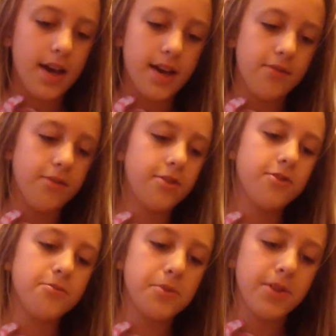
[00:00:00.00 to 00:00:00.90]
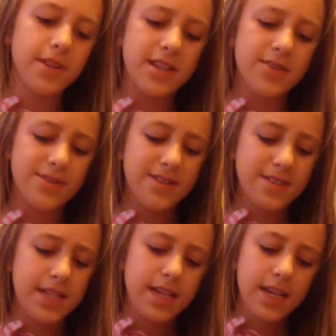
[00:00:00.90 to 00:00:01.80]
I want to open this
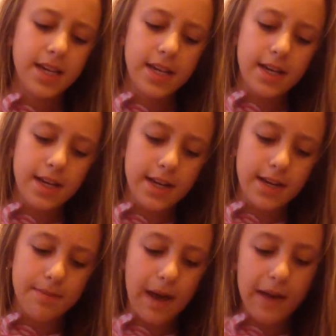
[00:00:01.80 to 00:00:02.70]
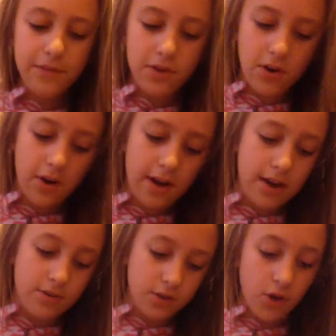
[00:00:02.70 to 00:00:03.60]
one. I've forgotten
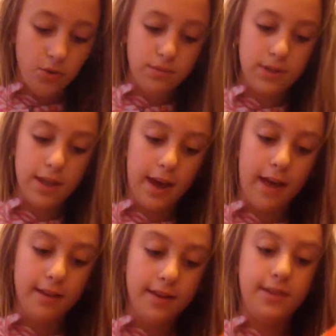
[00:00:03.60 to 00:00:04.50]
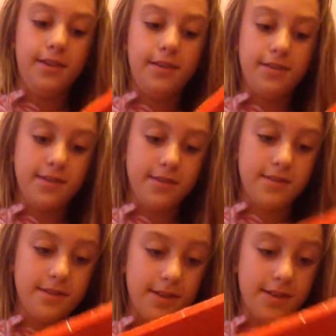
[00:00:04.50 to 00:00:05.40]
how to open the calendars.
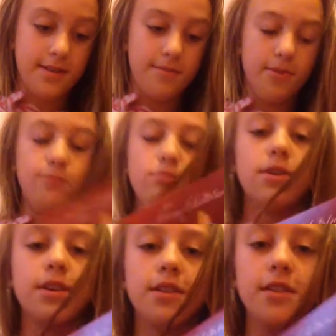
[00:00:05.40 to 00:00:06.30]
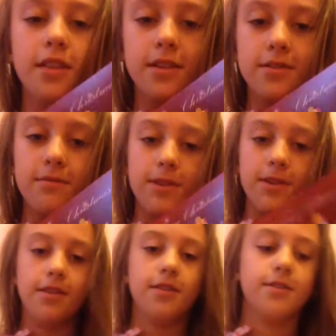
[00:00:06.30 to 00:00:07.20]
Like, I'm opening this
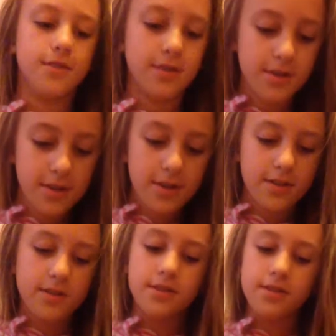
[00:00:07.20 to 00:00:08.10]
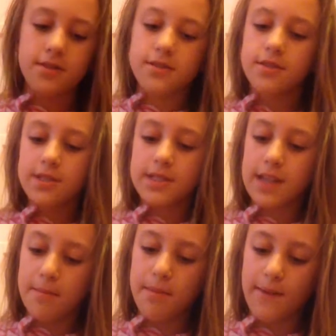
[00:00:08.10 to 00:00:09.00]
one
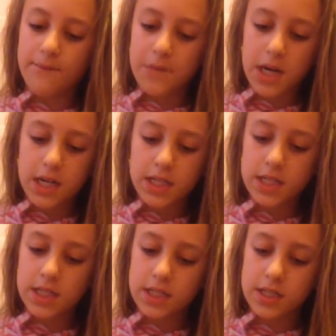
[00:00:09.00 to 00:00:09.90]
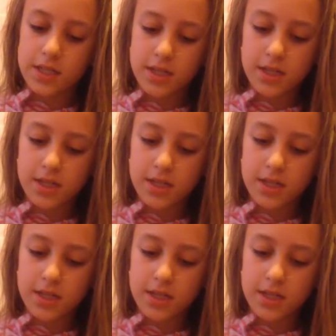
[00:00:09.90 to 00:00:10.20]
December 1st.